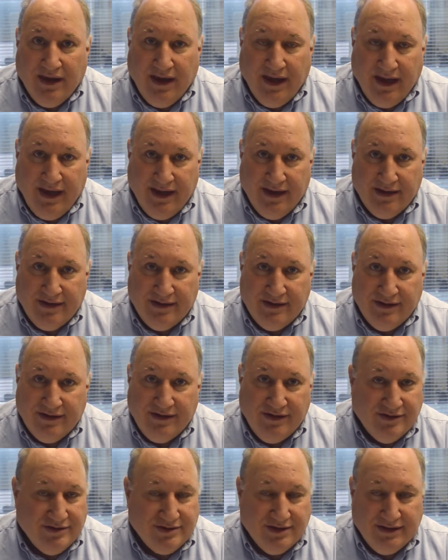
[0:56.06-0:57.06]
And
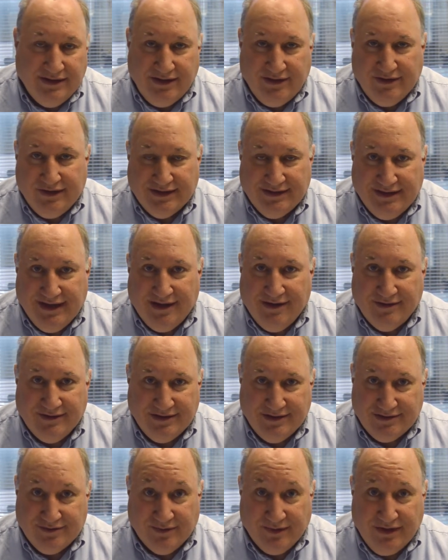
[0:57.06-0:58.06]
usually you can tell
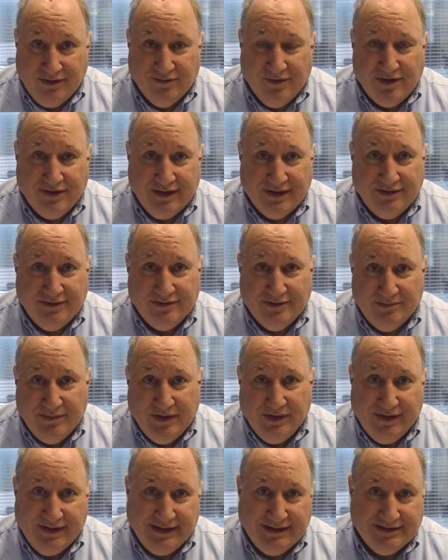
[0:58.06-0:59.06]
just when you walk into a
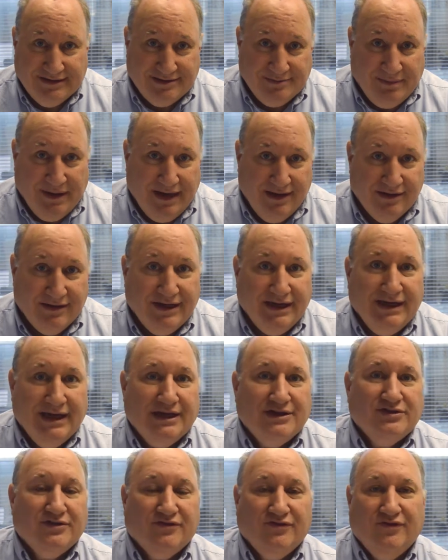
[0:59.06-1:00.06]
building just by looking
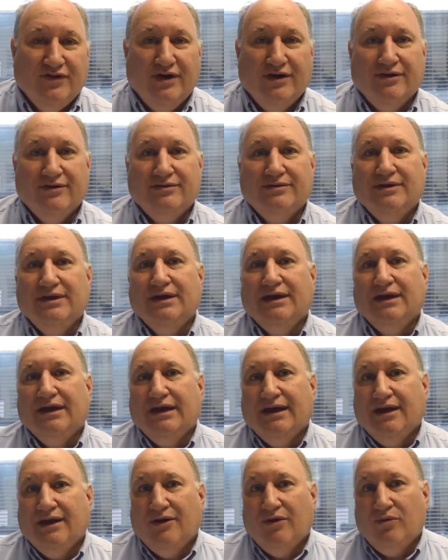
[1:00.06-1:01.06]
at your phone
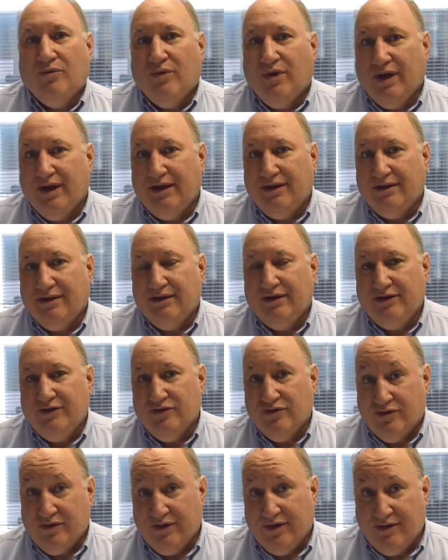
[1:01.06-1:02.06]
what
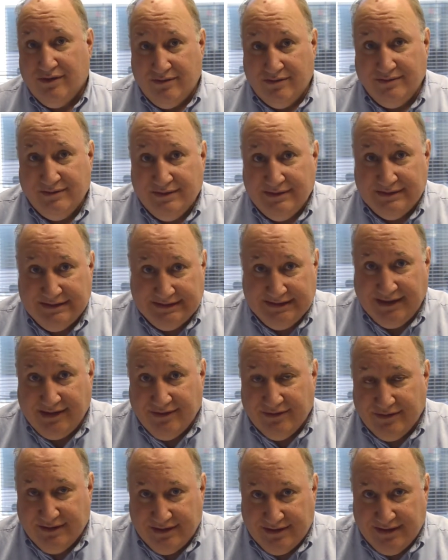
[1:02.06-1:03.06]
your own
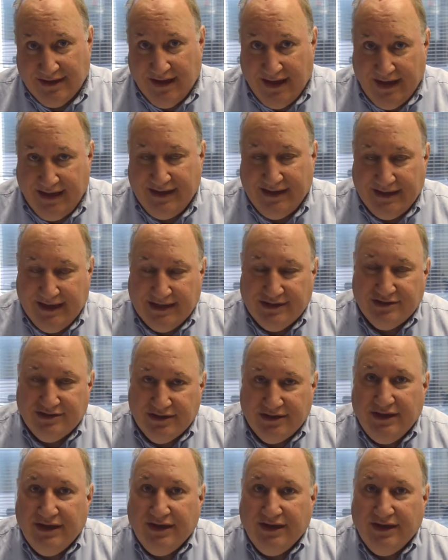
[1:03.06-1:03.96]
signal is like, and that should